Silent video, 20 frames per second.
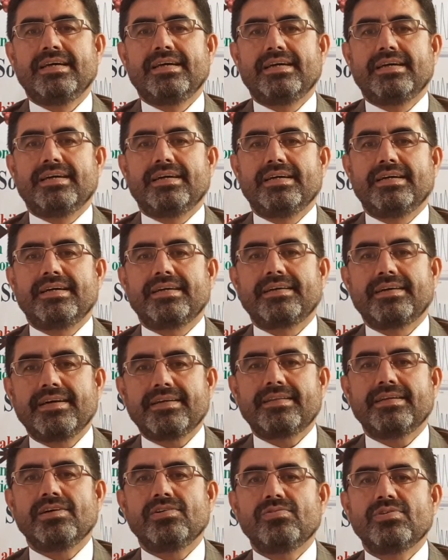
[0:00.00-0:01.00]

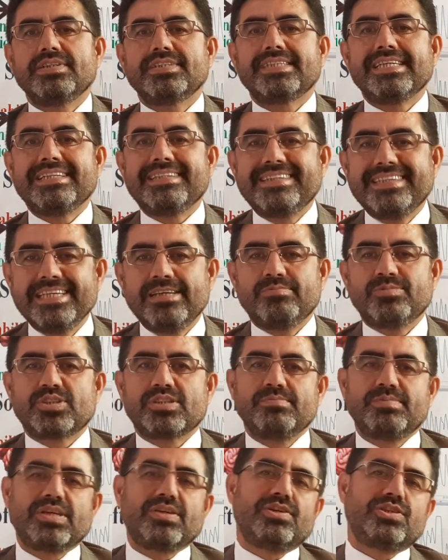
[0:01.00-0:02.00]
categories in
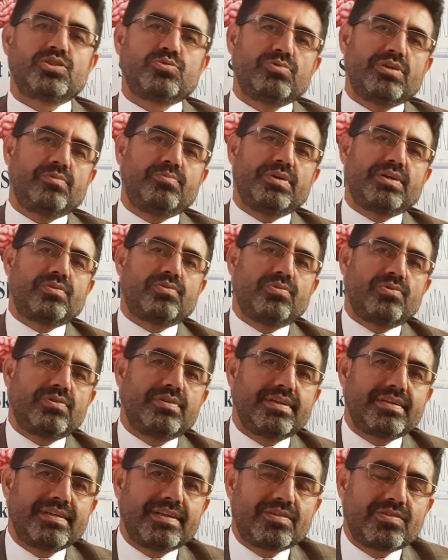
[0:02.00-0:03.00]
themes, because when we code
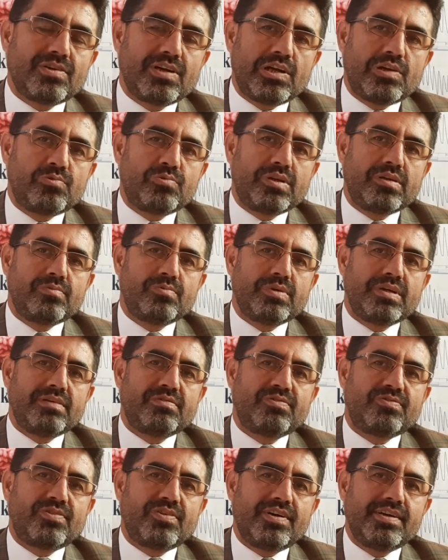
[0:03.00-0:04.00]
the data and when we
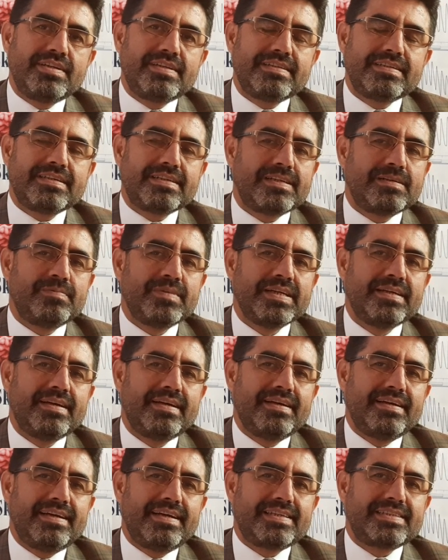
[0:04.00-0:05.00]
find the
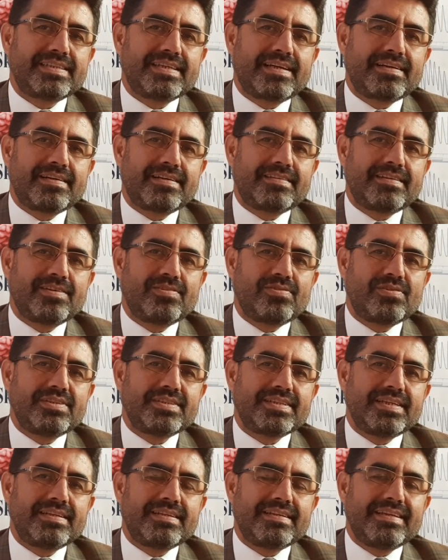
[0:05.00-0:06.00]
exact
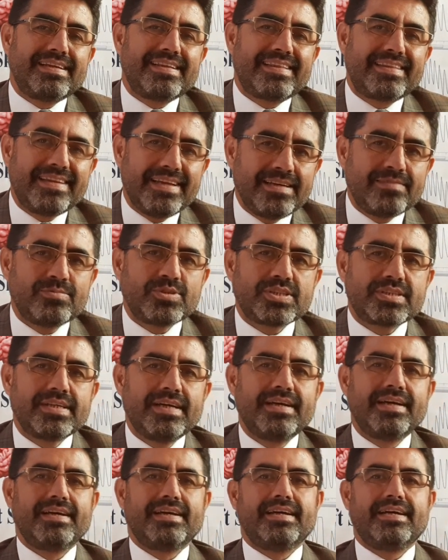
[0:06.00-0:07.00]
categories in themes,
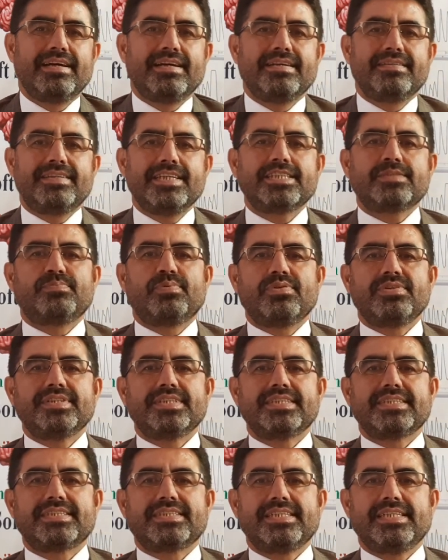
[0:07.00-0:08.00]
this
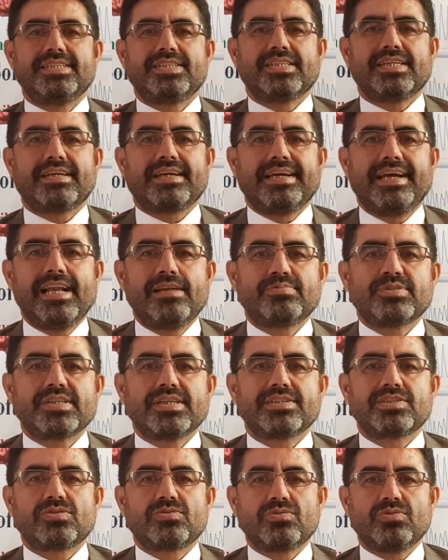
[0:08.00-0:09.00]
procedure helps
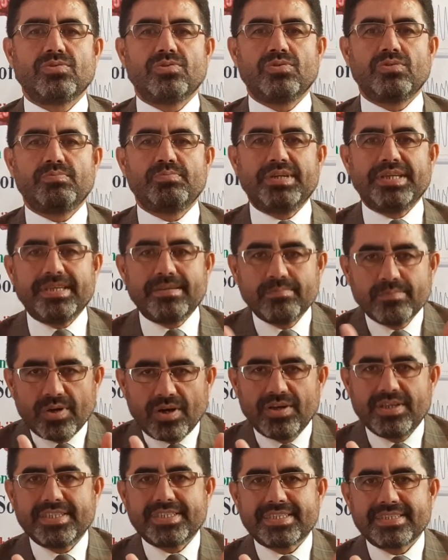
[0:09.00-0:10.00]
us to
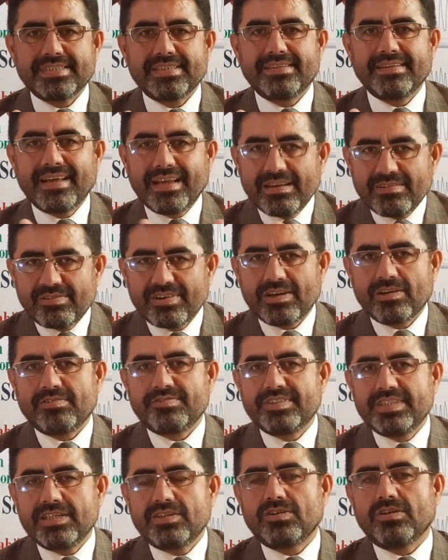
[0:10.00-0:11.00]
minimize the level
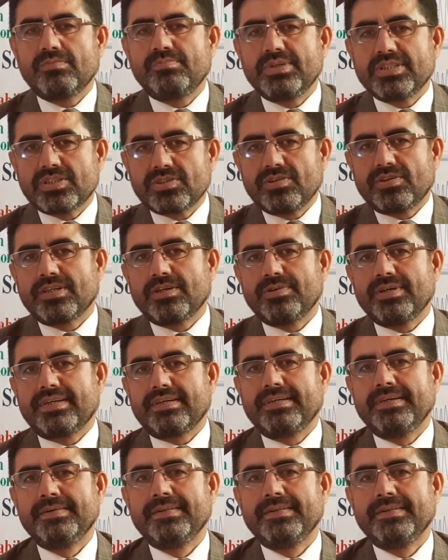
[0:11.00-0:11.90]
of data based on our